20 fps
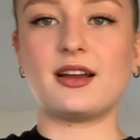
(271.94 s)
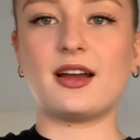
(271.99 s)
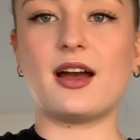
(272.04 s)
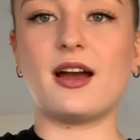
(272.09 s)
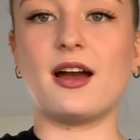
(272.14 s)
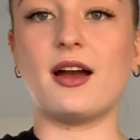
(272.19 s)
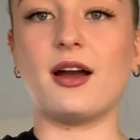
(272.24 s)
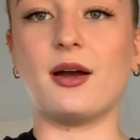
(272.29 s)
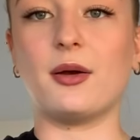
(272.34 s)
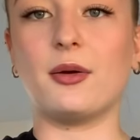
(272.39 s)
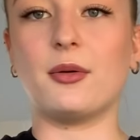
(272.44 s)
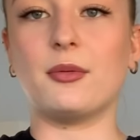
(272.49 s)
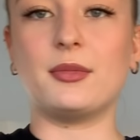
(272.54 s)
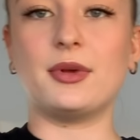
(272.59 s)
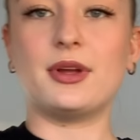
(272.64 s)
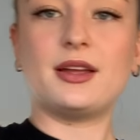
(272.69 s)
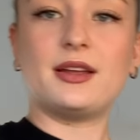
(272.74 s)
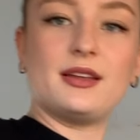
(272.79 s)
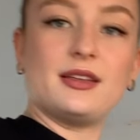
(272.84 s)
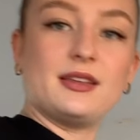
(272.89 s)

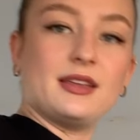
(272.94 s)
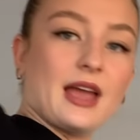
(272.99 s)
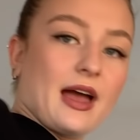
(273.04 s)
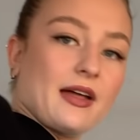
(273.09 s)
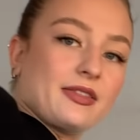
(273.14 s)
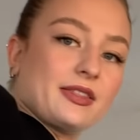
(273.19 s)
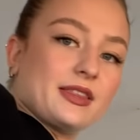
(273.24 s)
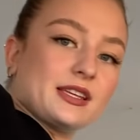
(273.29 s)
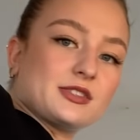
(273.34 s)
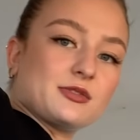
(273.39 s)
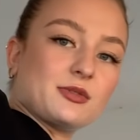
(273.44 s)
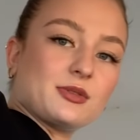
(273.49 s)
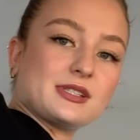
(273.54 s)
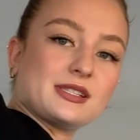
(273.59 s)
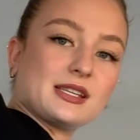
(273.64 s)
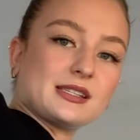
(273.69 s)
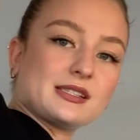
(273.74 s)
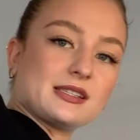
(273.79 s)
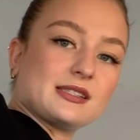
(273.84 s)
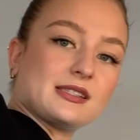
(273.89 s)
Yeah, this one
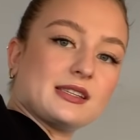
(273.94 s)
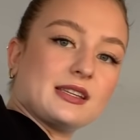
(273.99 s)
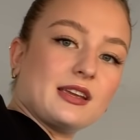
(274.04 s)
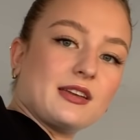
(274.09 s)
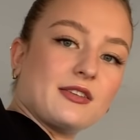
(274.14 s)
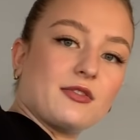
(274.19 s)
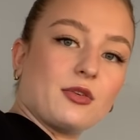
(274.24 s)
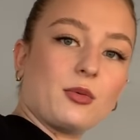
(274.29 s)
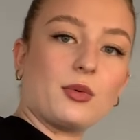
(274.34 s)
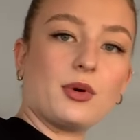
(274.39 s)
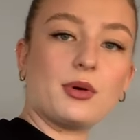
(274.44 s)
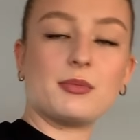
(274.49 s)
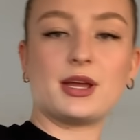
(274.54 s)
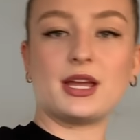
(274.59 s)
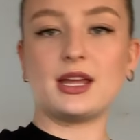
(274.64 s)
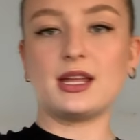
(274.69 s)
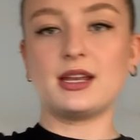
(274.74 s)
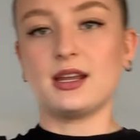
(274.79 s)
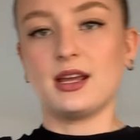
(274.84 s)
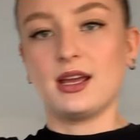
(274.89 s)
says A City of a
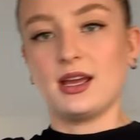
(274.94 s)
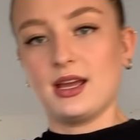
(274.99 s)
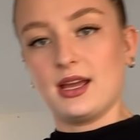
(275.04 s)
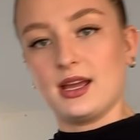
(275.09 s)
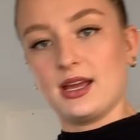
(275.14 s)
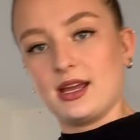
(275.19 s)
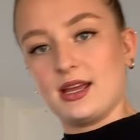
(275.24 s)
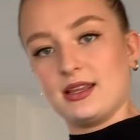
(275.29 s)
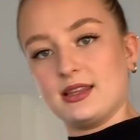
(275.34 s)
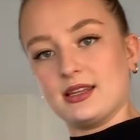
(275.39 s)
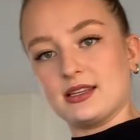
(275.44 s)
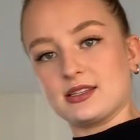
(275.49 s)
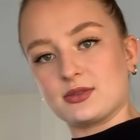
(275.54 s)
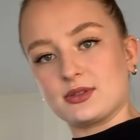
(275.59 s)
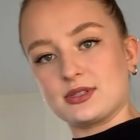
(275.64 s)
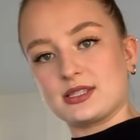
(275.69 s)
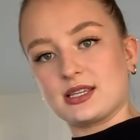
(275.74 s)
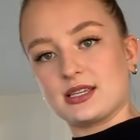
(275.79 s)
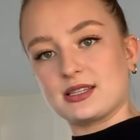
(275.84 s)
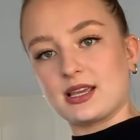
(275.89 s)
Woman, and this
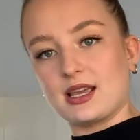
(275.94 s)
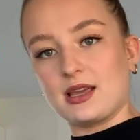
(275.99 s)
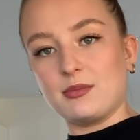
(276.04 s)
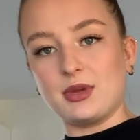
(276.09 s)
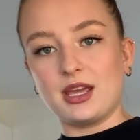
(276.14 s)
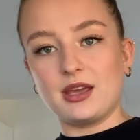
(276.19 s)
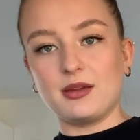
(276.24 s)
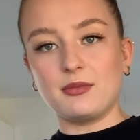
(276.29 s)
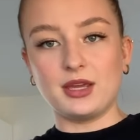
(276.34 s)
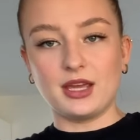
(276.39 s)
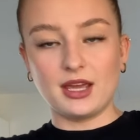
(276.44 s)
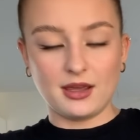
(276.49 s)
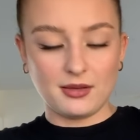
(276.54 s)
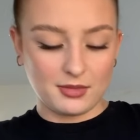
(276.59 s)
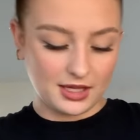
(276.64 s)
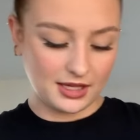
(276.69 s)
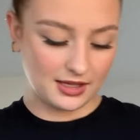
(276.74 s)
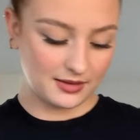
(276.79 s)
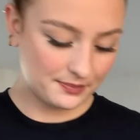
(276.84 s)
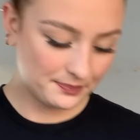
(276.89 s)
one says Amy, Amy,
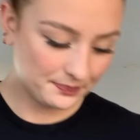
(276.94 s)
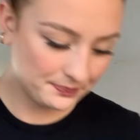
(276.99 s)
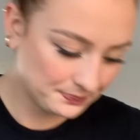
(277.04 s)
Amy.